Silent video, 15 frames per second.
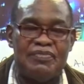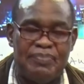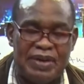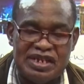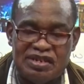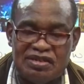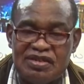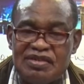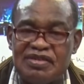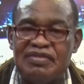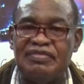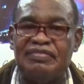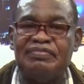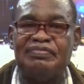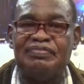person.
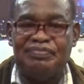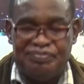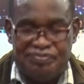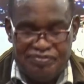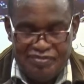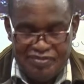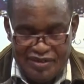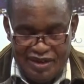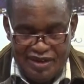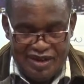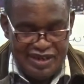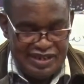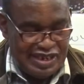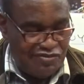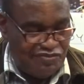
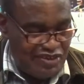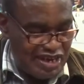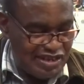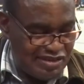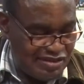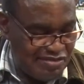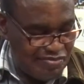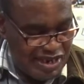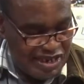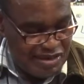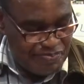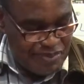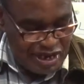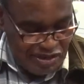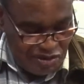Is the first. There's a
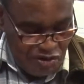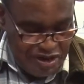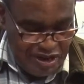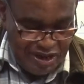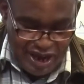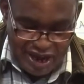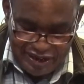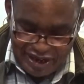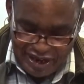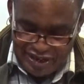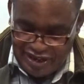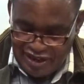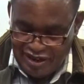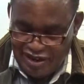person who actually